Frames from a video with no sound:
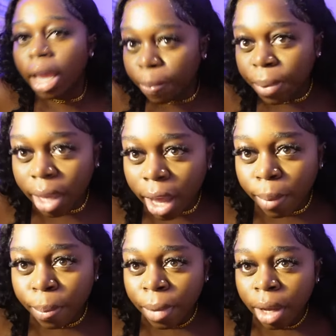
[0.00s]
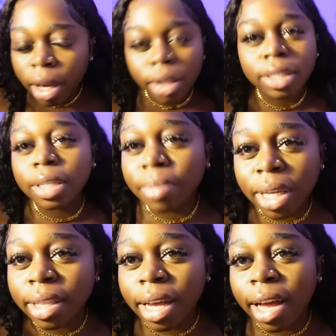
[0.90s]
8 p.m, it doesn't
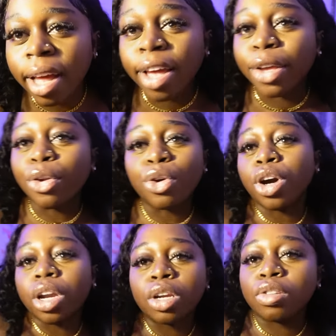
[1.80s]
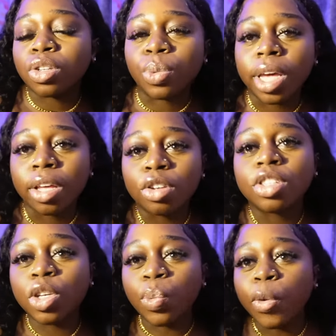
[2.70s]
mean that you're not gonna lose the weight. You
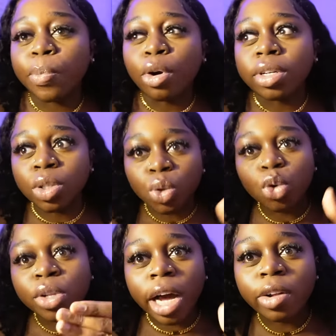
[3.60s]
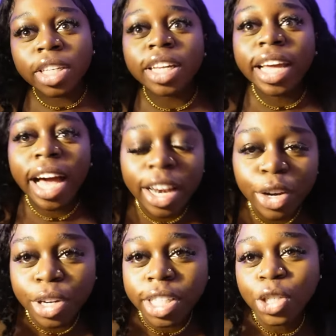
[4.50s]
still will, because it's all down to the
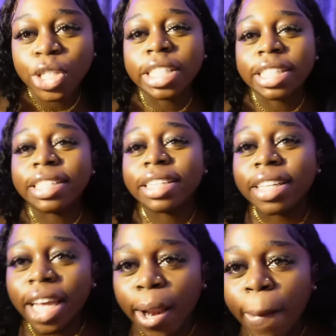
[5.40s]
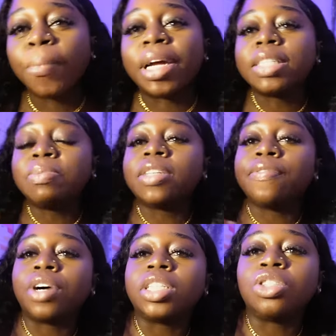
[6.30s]
calories that you're eating in a day. But
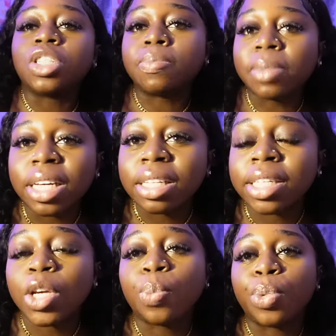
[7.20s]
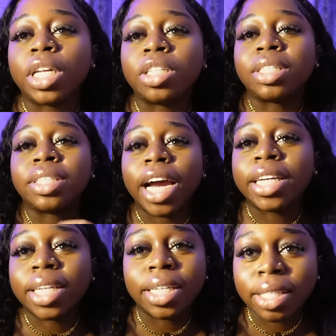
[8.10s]
intermittent fasting just means that your body just
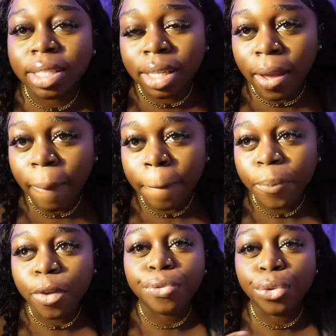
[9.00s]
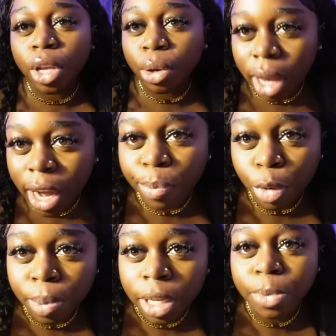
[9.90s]
digests it, the food that you have,
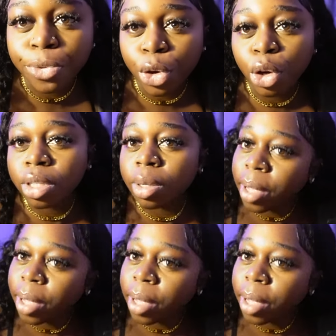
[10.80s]
properly before you go to